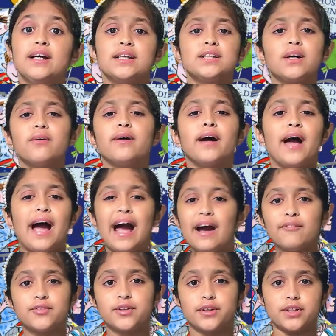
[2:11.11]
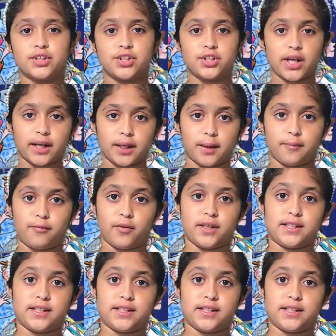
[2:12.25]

So after his checkup for